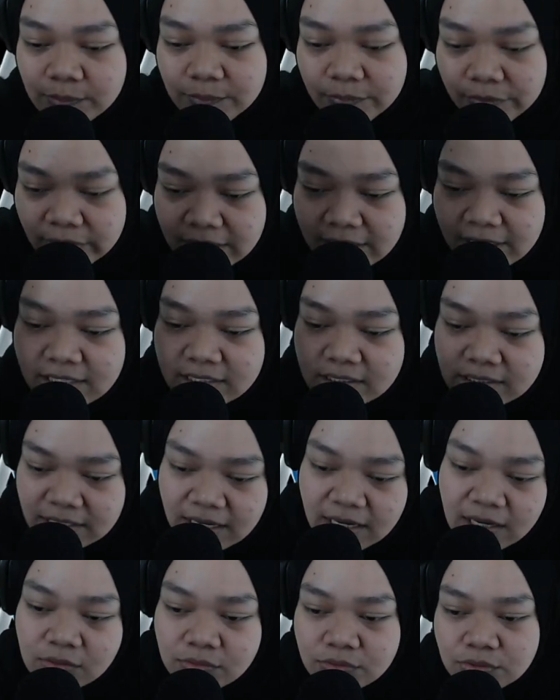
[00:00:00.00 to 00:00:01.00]
bring it
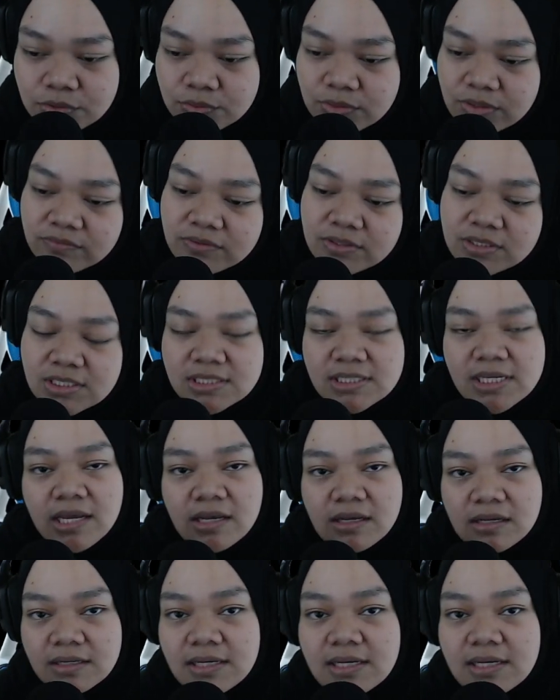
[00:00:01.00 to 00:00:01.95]
down to even just like